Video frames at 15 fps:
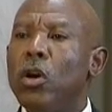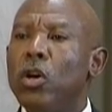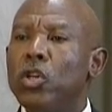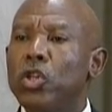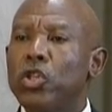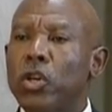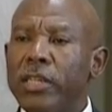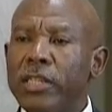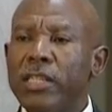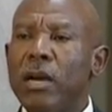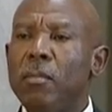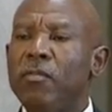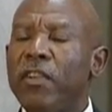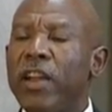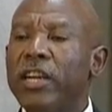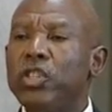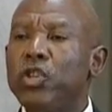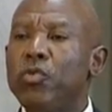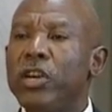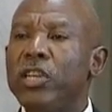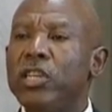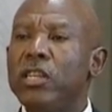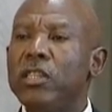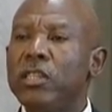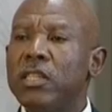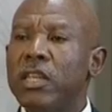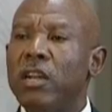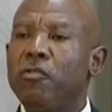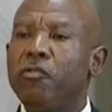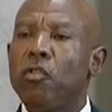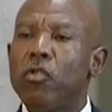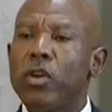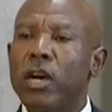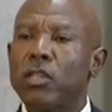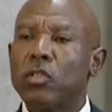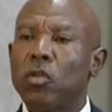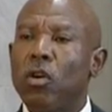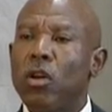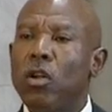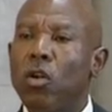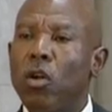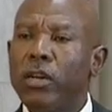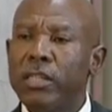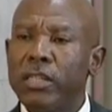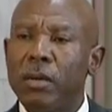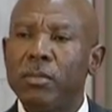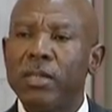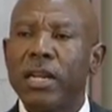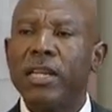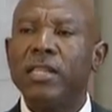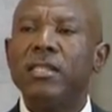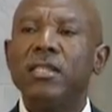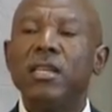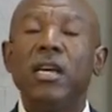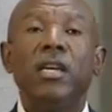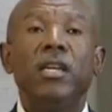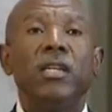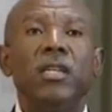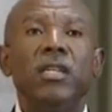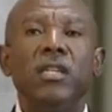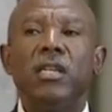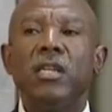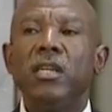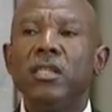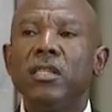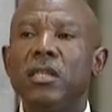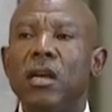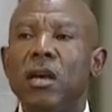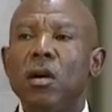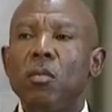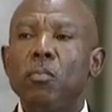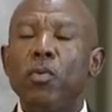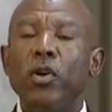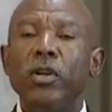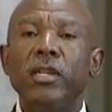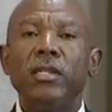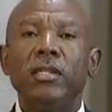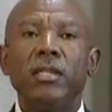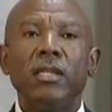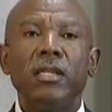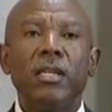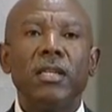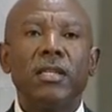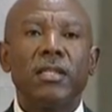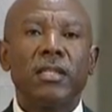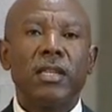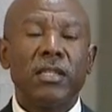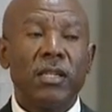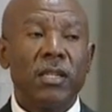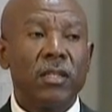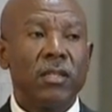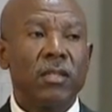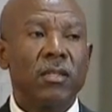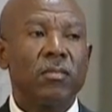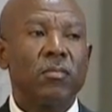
short-term fluctuations and focus on long-term trends in its policy settings.